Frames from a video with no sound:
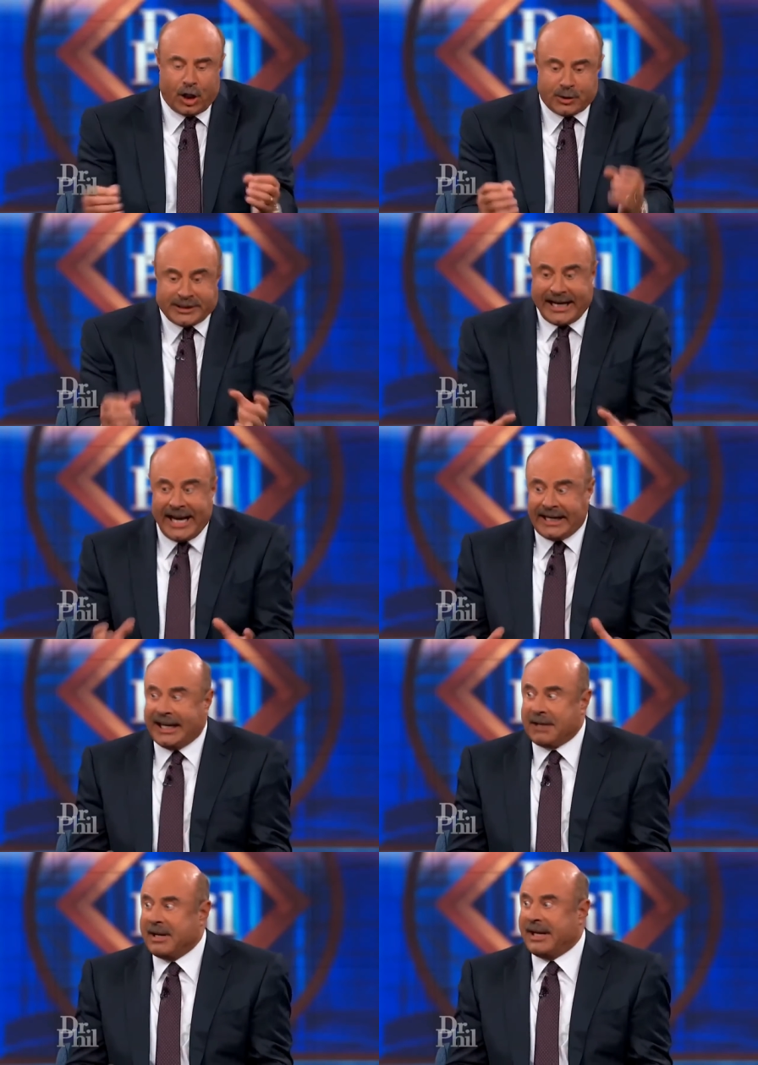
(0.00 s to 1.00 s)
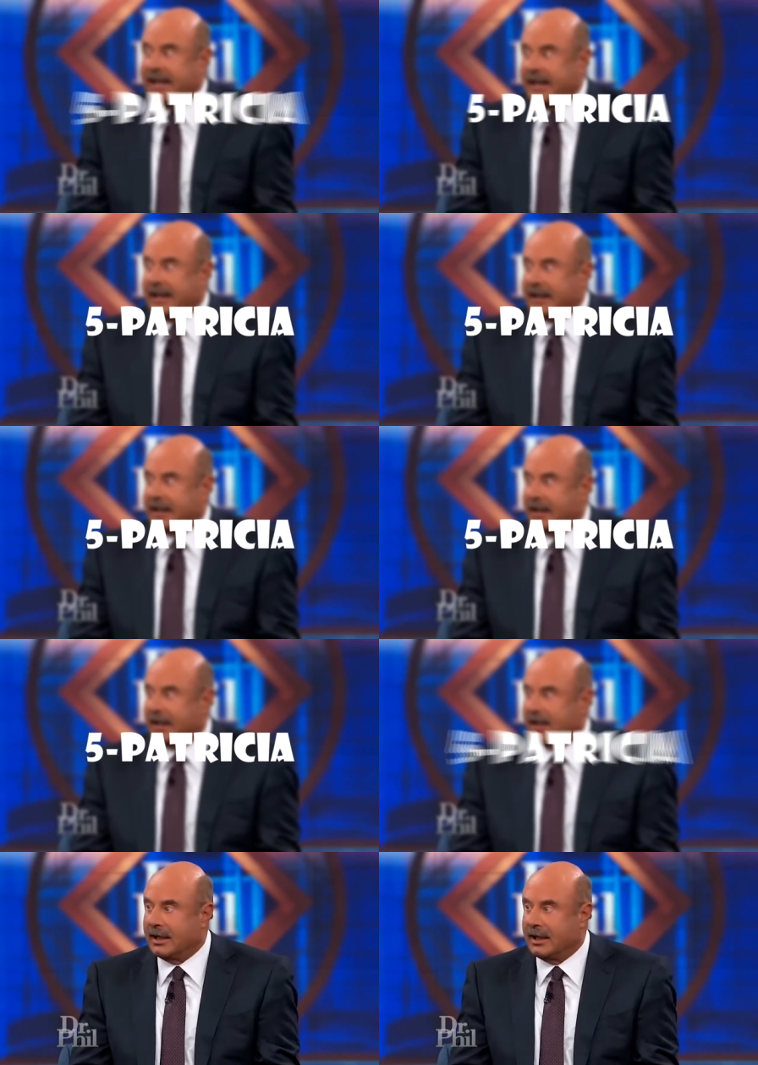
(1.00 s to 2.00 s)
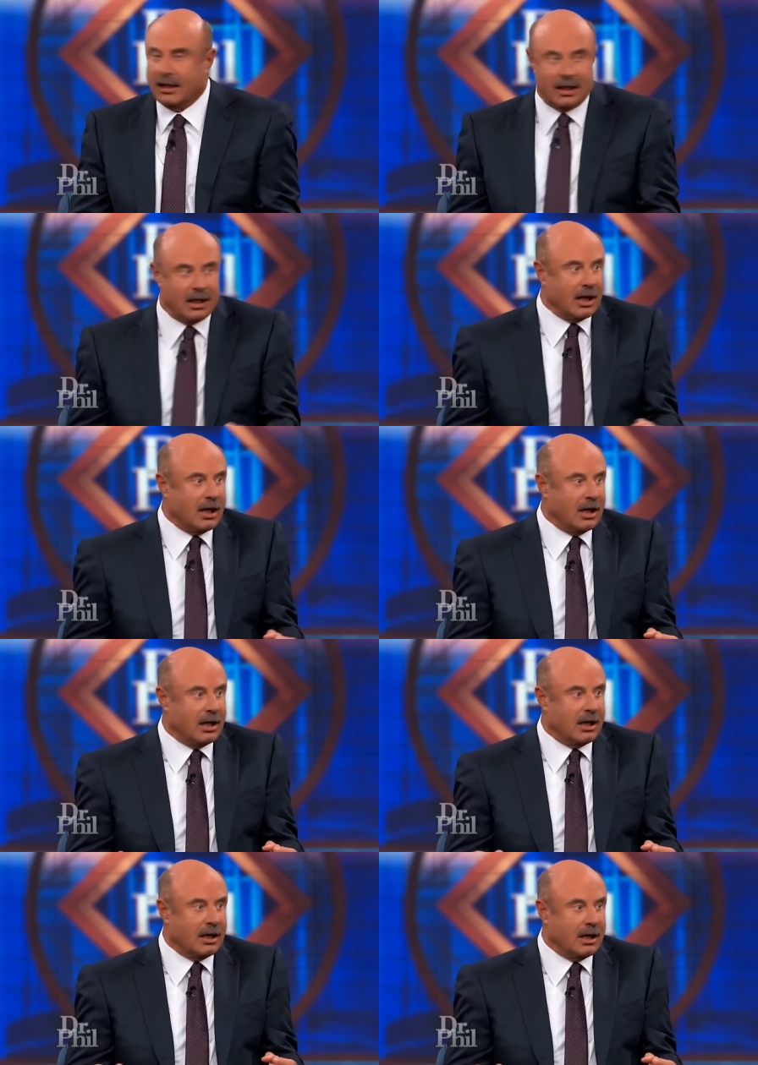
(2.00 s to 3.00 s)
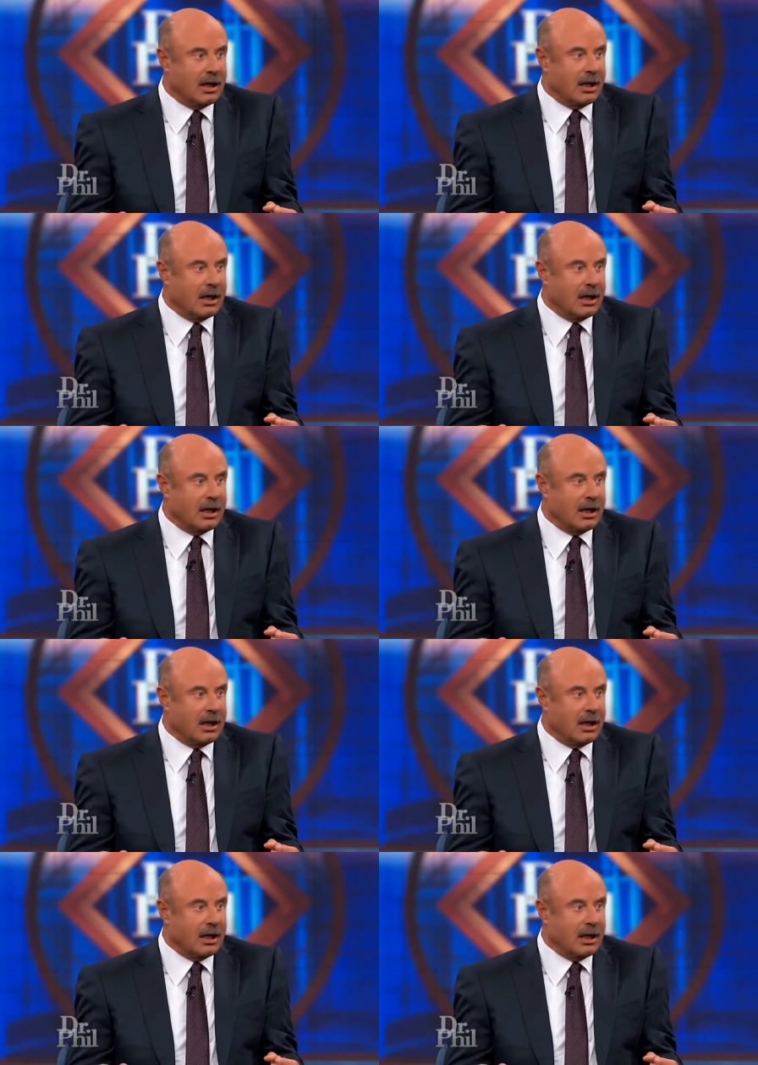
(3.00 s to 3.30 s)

At number 5, we have Patricia. Patricia told her friends